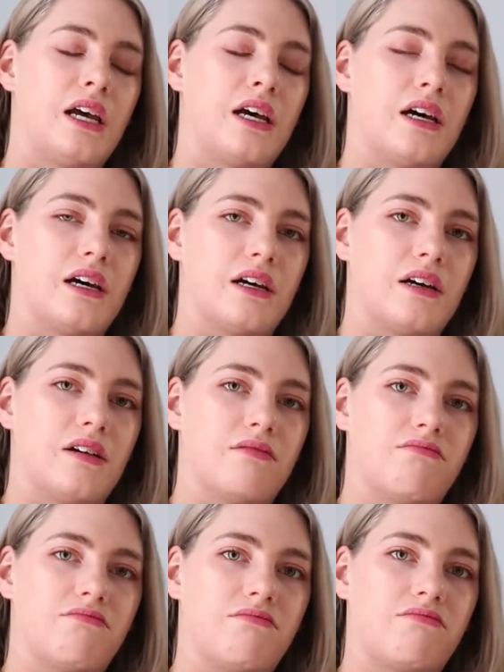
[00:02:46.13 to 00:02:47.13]

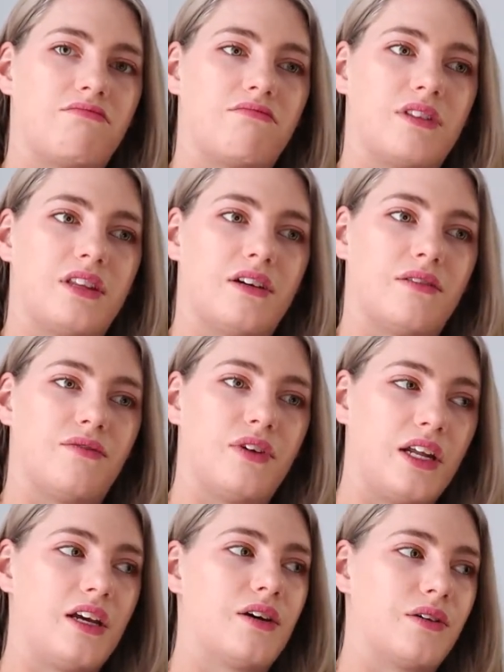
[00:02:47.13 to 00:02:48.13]
the
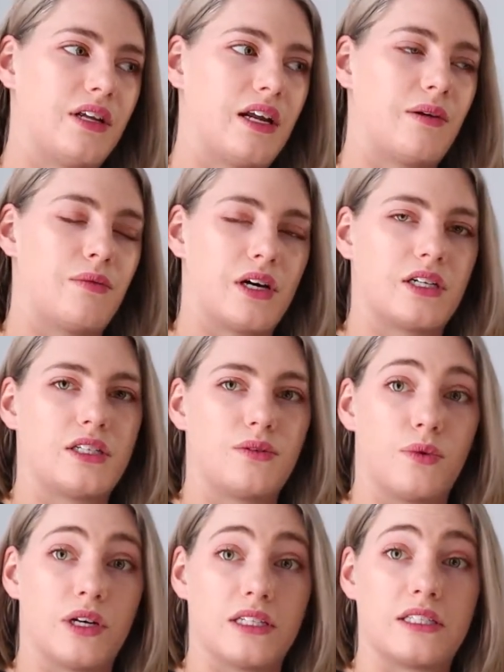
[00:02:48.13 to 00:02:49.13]
video that I watched
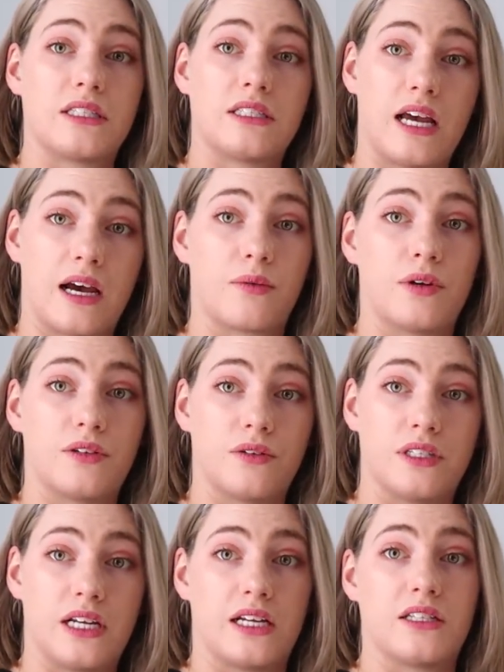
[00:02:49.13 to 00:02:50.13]
was
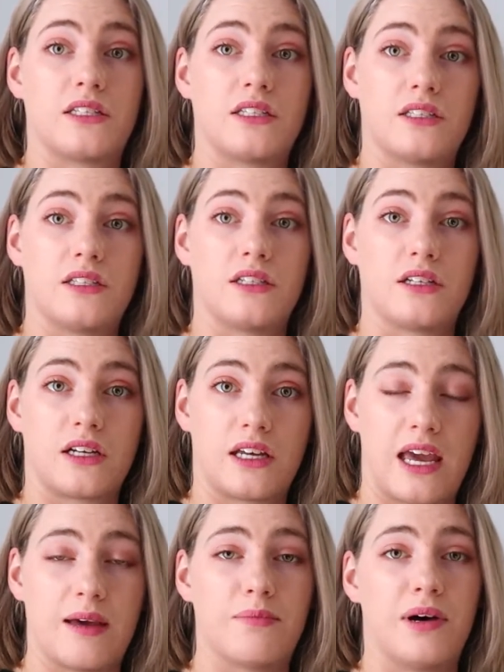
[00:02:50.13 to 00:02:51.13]
Taekwondo dance
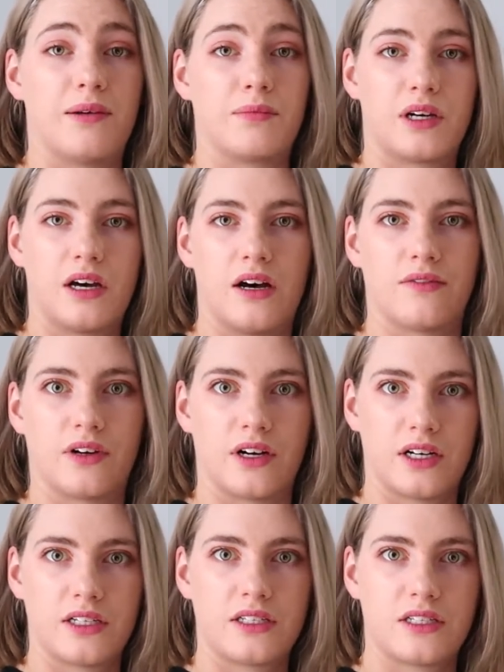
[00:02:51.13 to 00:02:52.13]
K-pop
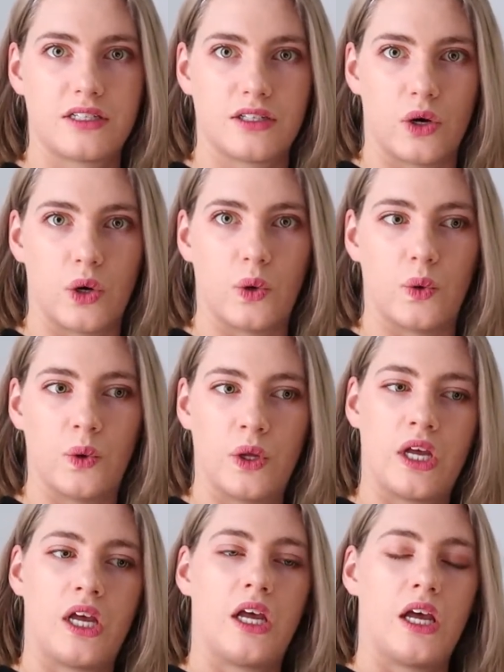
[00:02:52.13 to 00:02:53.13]
cover. So
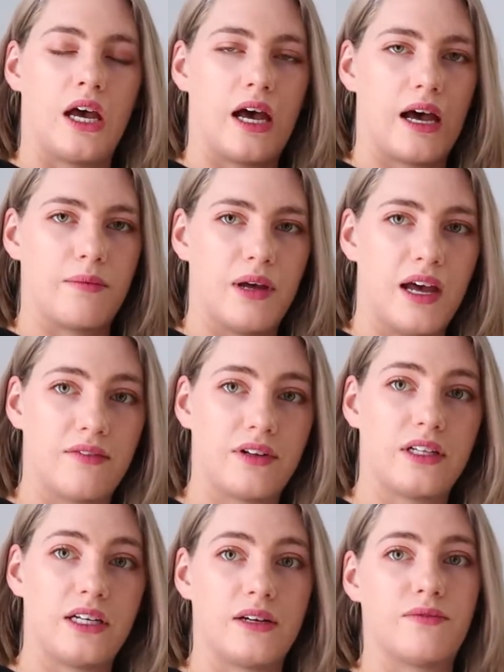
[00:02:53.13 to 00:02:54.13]
I'm
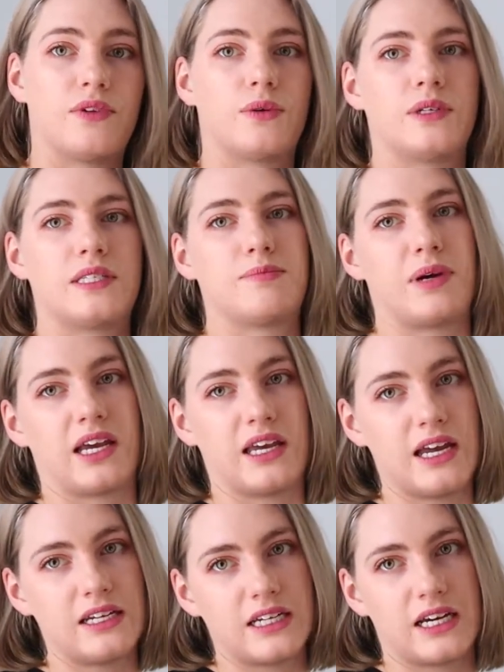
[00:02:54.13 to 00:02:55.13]
heavily influenced by
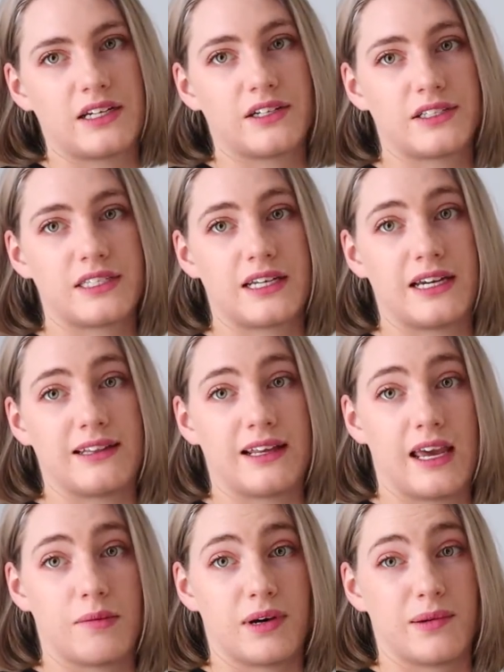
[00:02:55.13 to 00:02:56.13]
K-Tigers and
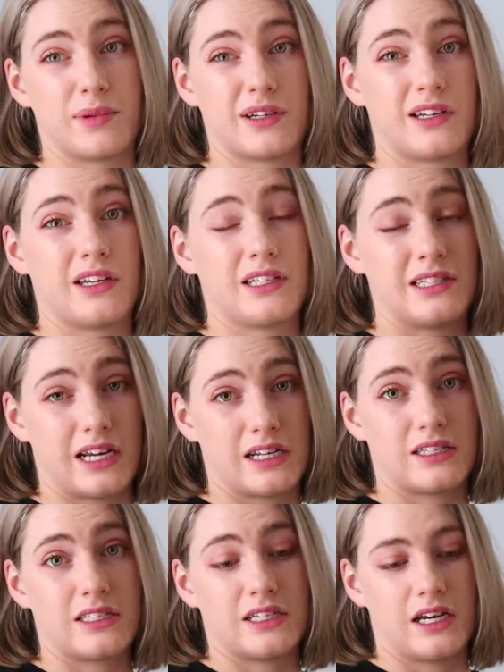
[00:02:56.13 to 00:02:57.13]
K-pop
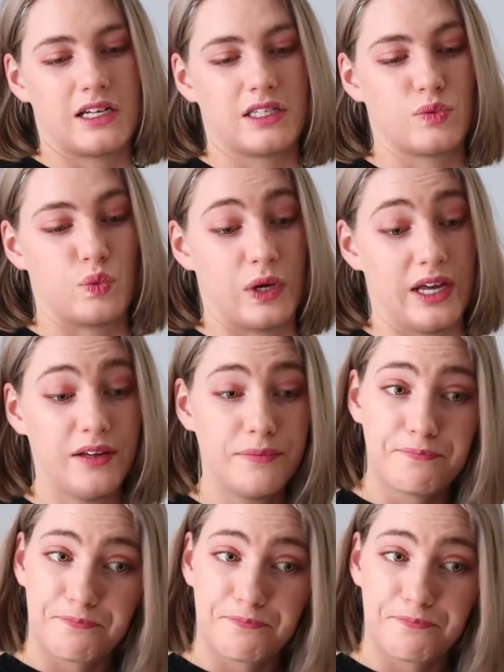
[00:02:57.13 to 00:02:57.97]
dance as well.